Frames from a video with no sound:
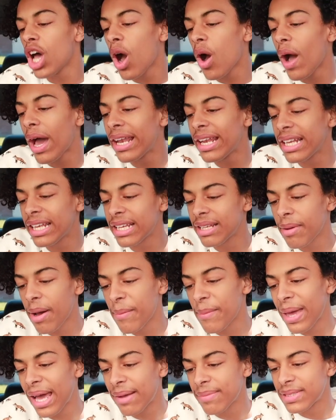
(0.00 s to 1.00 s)
I need to get my
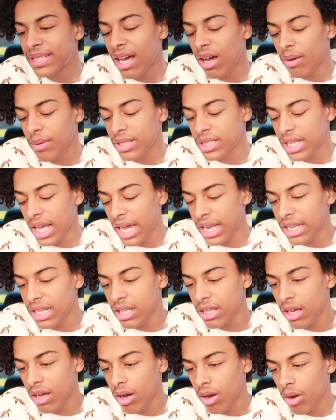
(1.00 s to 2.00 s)
maps out because I need
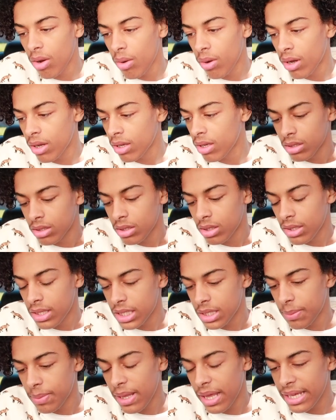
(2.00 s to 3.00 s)
to go to
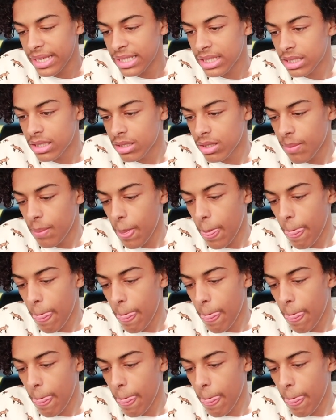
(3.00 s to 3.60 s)
this place.